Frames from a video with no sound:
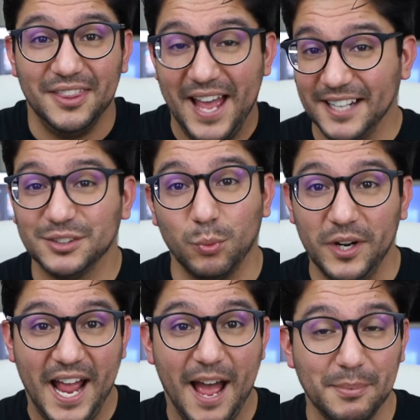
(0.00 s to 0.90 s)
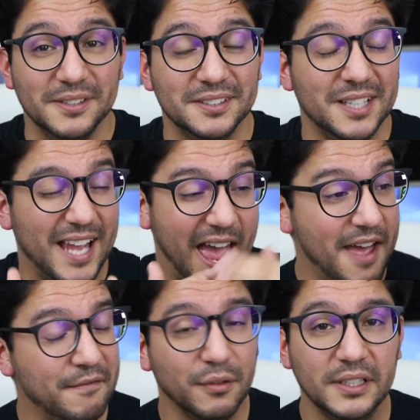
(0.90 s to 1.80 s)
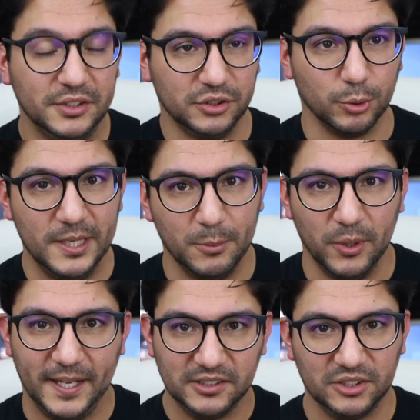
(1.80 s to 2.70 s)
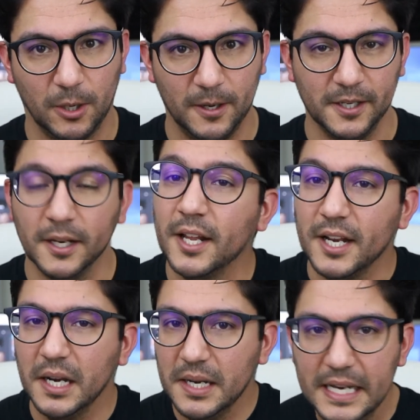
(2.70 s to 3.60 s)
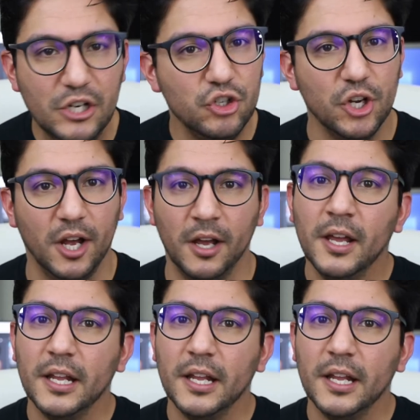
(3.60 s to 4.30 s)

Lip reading: That's what happens. Every streamer that started, Ninja,